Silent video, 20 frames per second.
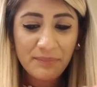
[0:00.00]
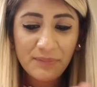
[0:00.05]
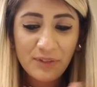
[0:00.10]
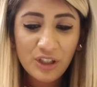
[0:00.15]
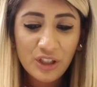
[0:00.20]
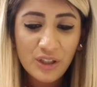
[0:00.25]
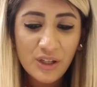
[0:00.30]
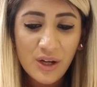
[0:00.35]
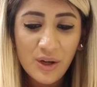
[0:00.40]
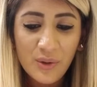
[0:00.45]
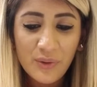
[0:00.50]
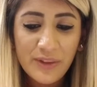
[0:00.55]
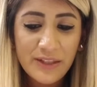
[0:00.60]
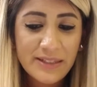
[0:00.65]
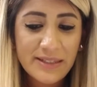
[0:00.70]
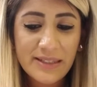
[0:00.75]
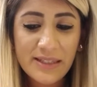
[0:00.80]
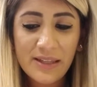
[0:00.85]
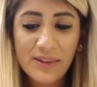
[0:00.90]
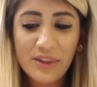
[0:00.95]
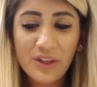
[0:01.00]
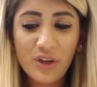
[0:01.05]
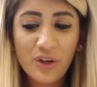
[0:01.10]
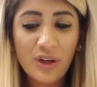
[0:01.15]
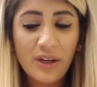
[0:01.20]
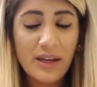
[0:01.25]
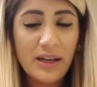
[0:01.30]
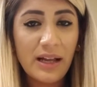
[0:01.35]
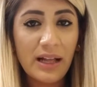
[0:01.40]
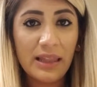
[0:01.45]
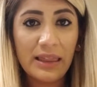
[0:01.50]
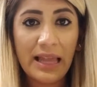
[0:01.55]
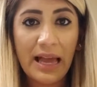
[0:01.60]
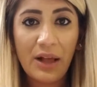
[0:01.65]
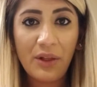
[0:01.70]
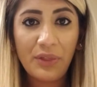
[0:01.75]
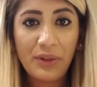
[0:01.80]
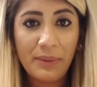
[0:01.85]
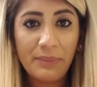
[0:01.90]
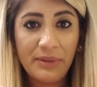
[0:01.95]
You know, you're going to
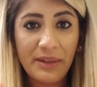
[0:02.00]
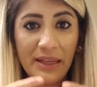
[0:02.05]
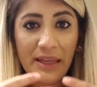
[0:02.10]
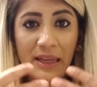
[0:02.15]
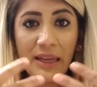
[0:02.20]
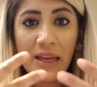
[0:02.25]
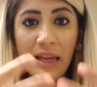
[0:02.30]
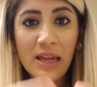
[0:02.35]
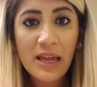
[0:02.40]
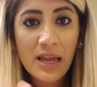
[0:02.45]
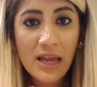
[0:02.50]
allow them the